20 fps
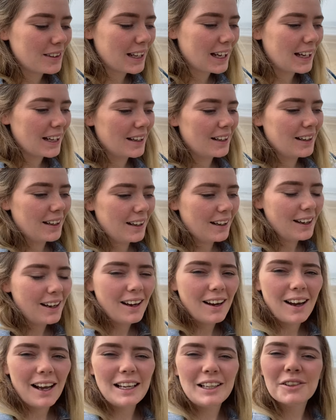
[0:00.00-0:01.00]
that
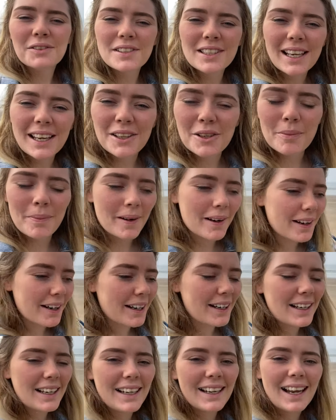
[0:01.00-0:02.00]
I love to get up
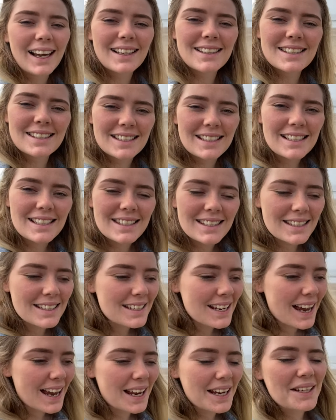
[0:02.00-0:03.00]
early and seize the
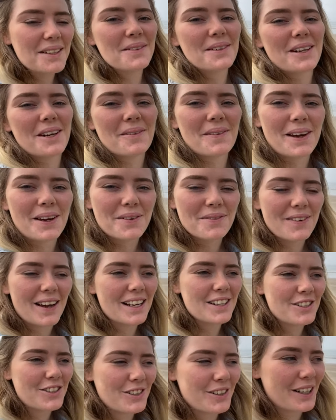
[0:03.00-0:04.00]
day when I'm out
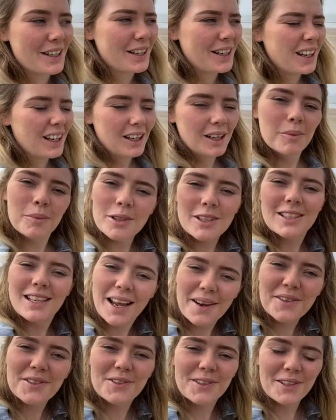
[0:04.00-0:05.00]
adventuring. But
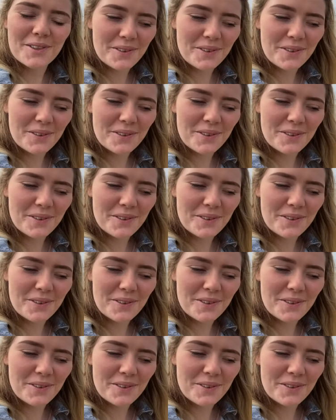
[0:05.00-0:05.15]
today was really